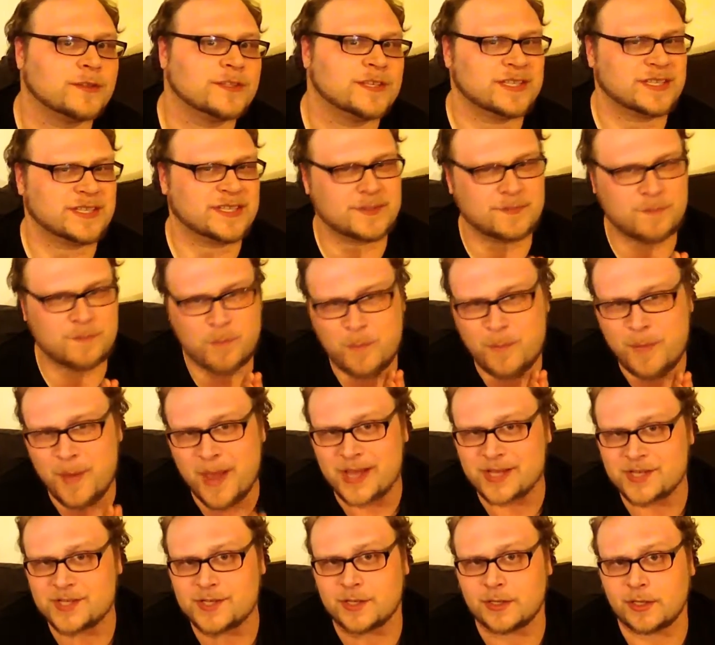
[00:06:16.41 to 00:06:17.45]
cards,
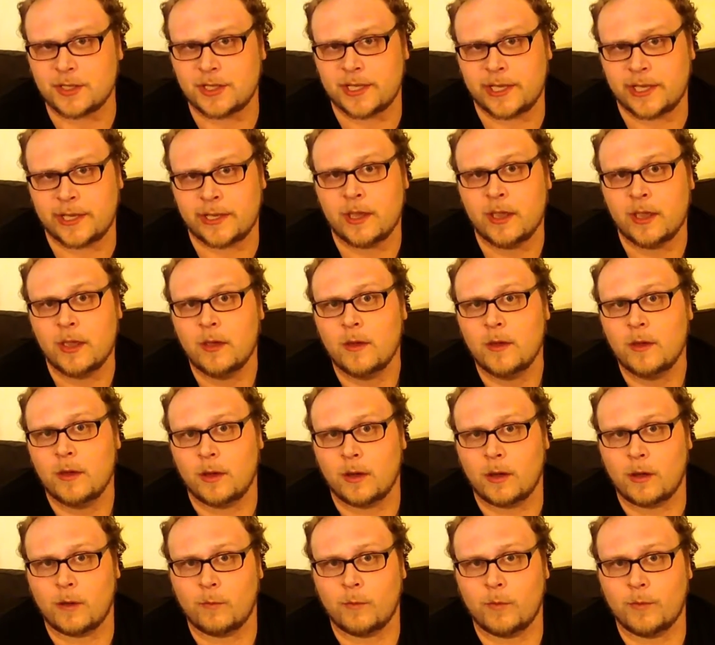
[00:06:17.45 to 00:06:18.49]
especially
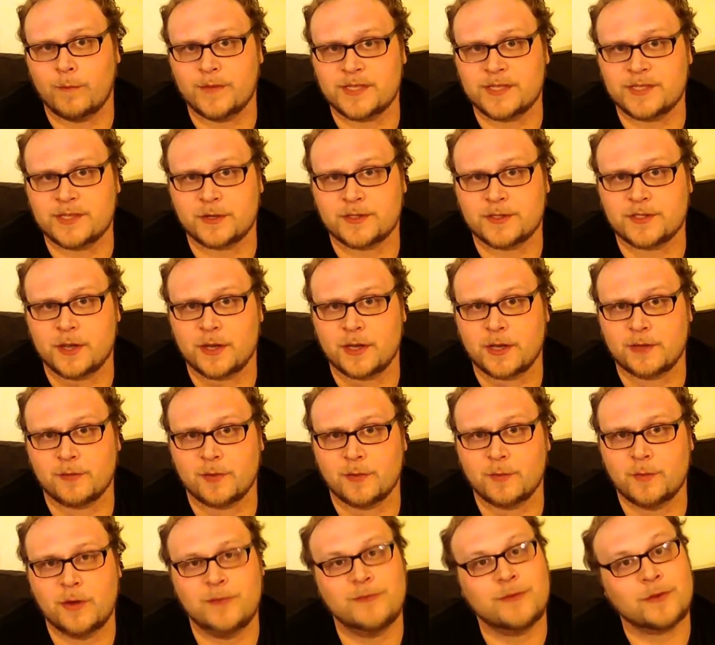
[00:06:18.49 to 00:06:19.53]
when we start talking
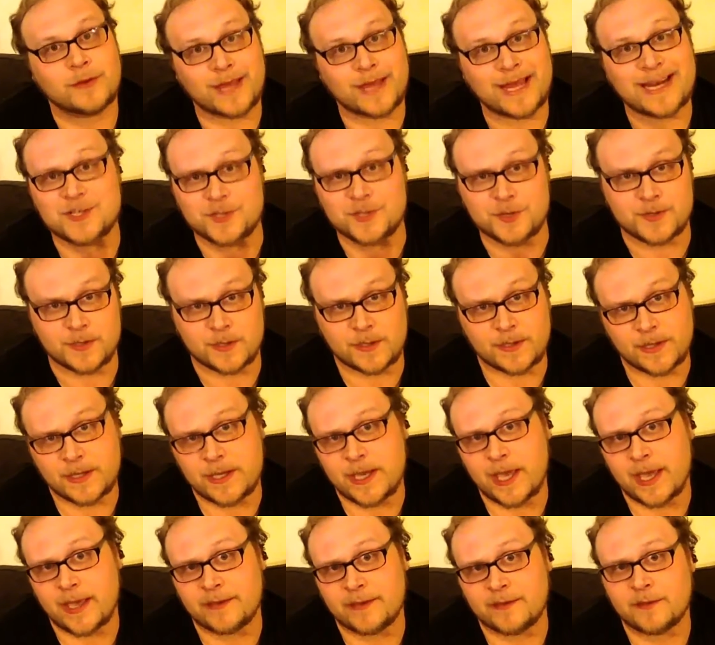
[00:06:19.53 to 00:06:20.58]
removal, and that is usually the
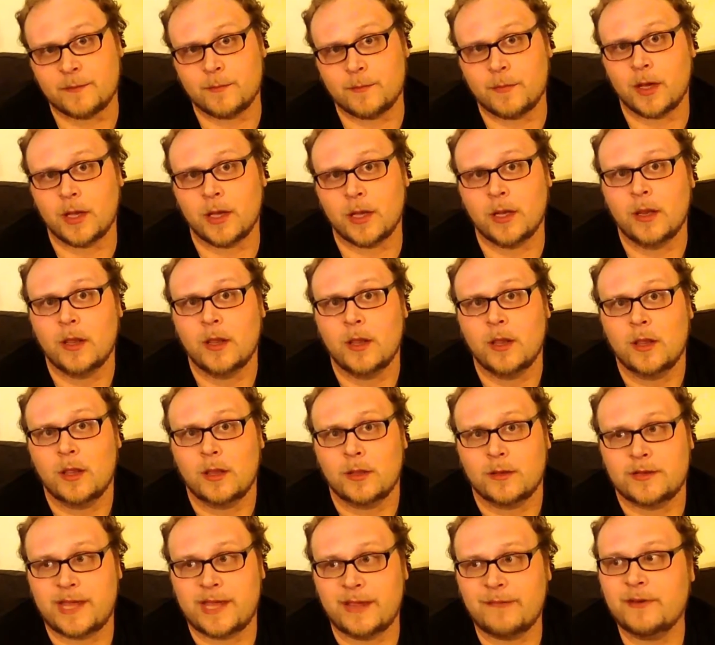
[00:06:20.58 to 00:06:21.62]
case, but
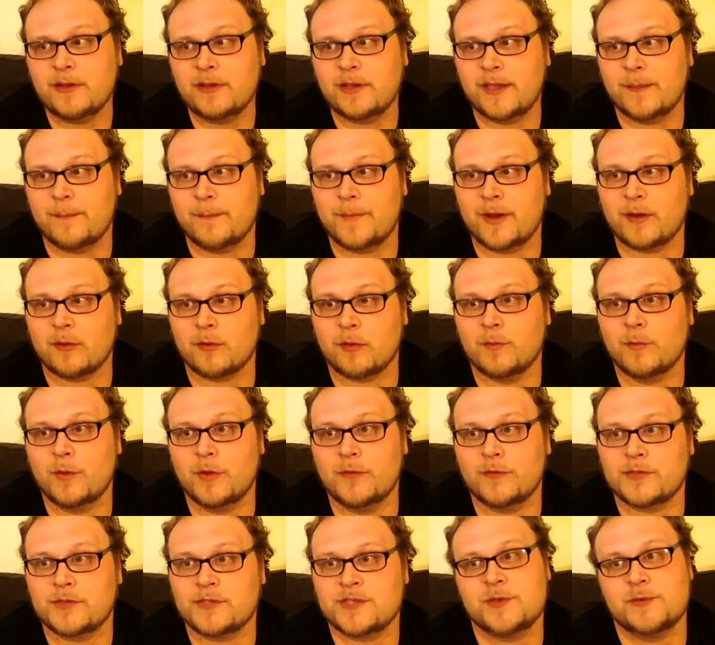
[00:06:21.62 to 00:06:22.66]
definitely a better
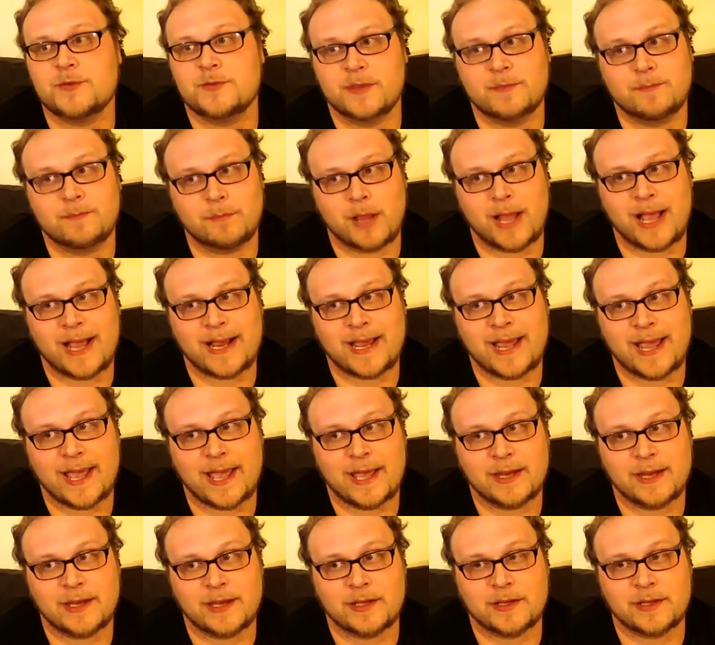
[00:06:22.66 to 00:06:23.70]
removal suit than black
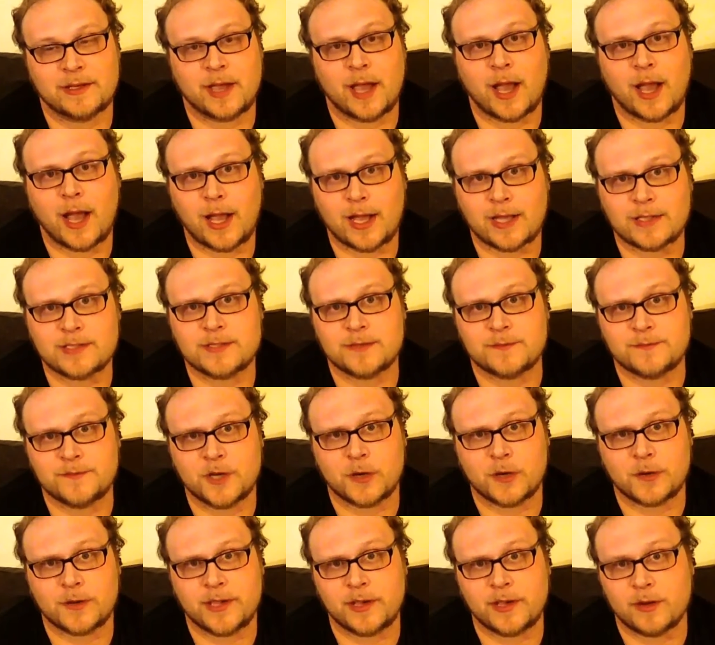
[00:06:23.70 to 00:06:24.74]
had in Cons of
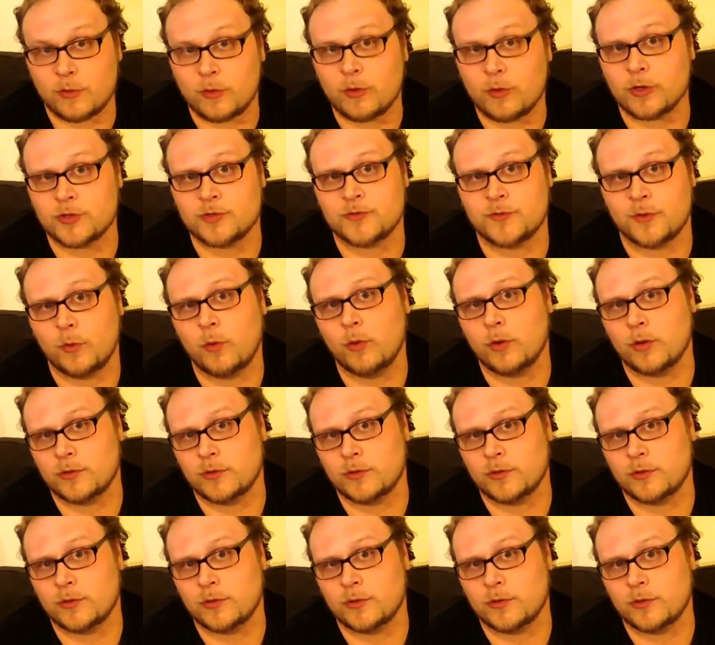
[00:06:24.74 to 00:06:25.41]
Tarkir or